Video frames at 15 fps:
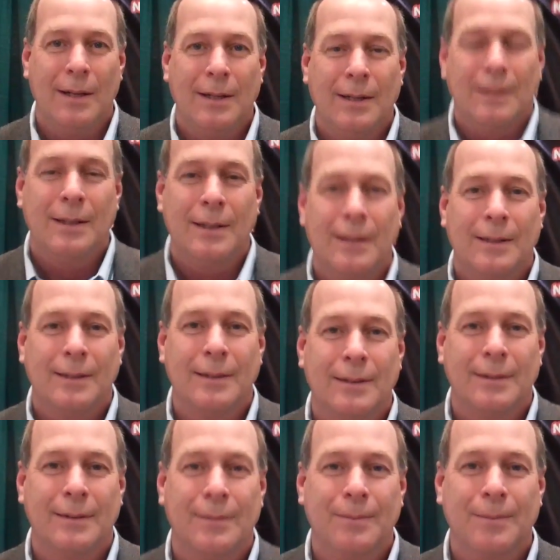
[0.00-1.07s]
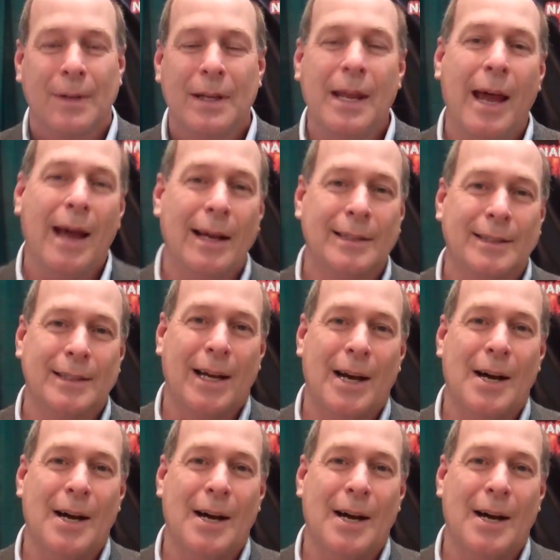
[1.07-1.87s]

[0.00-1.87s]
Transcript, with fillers: a great partner in this goal? Yes.